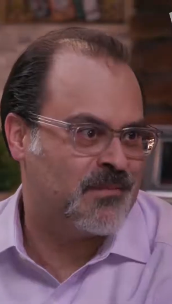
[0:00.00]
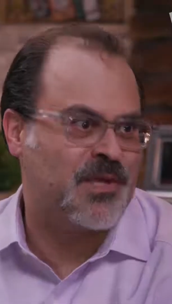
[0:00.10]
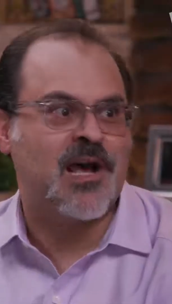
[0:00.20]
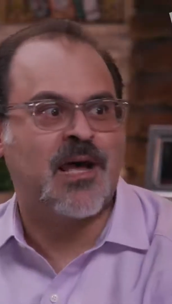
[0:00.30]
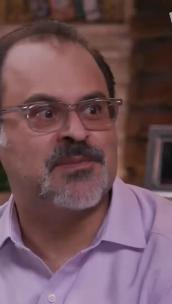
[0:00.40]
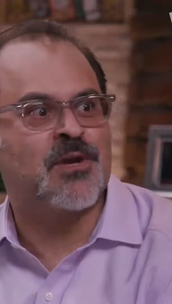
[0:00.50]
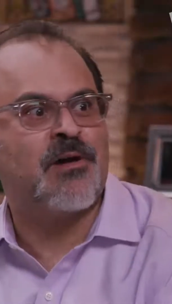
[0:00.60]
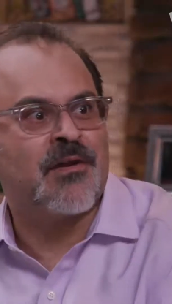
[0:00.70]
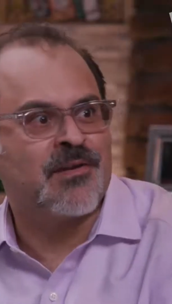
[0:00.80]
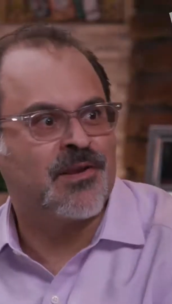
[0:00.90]
Maybe the cops go
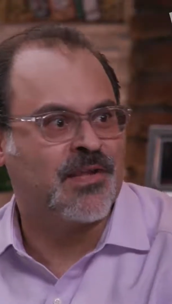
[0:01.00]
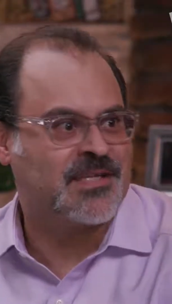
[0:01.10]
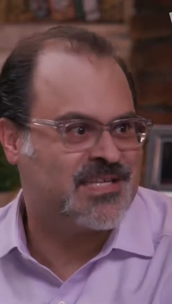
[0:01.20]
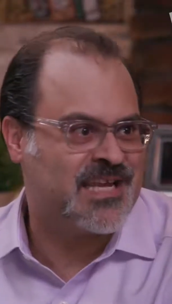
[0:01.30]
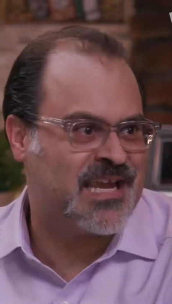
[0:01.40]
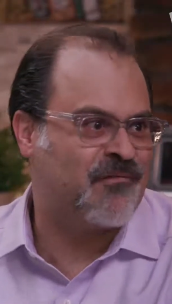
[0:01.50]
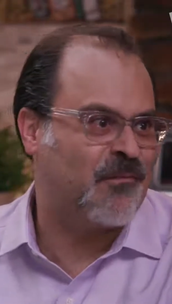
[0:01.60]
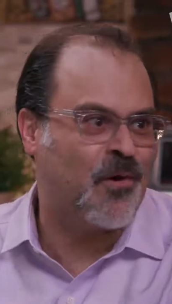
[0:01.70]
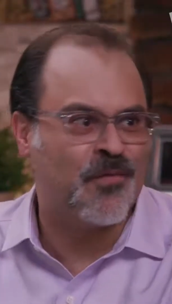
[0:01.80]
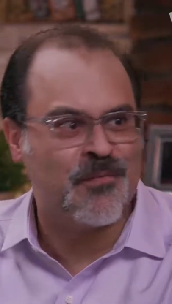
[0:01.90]
out and collect DNA
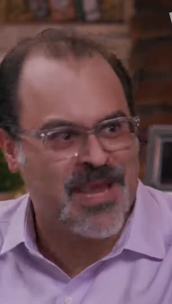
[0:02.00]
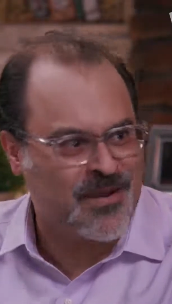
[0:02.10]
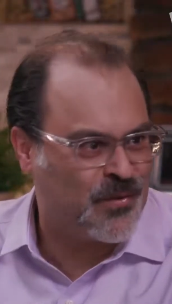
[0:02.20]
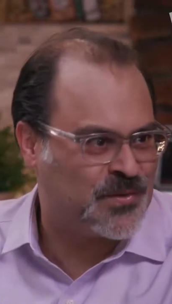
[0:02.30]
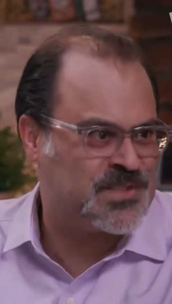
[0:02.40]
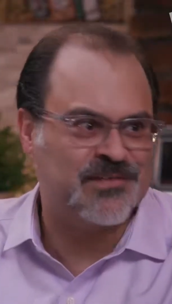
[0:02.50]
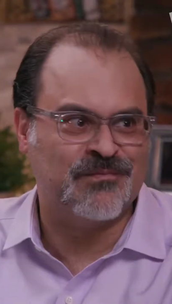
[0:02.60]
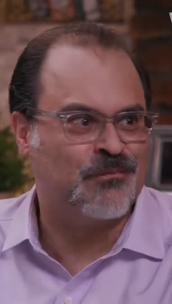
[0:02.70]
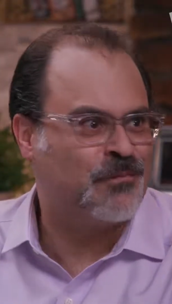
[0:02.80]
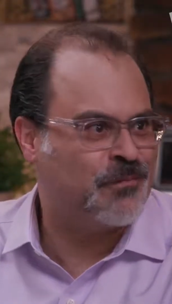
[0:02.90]
from all the males
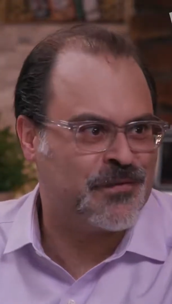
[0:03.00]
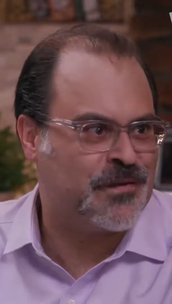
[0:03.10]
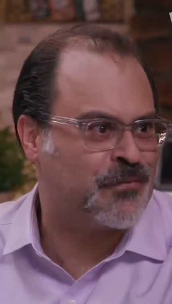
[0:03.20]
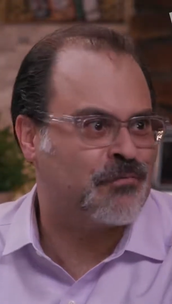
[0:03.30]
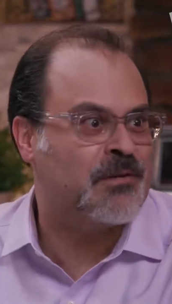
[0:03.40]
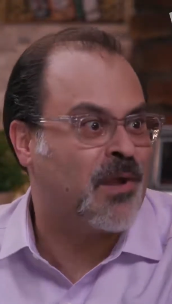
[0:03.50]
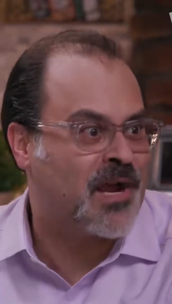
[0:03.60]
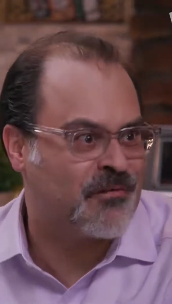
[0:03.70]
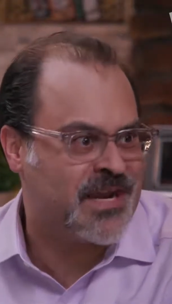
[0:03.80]
within a 3-block